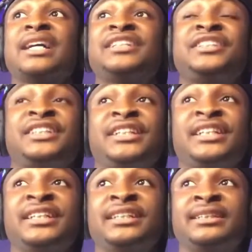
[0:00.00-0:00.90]

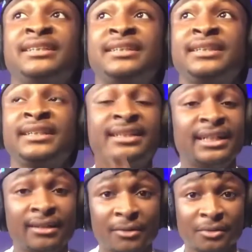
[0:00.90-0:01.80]
she
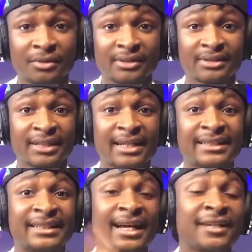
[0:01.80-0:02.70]
didn't lose, that
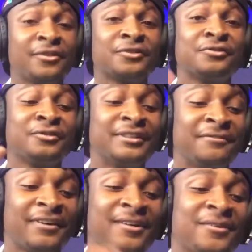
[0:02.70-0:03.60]
the guy doesn't know the
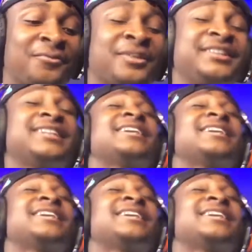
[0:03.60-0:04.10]
value of what she has,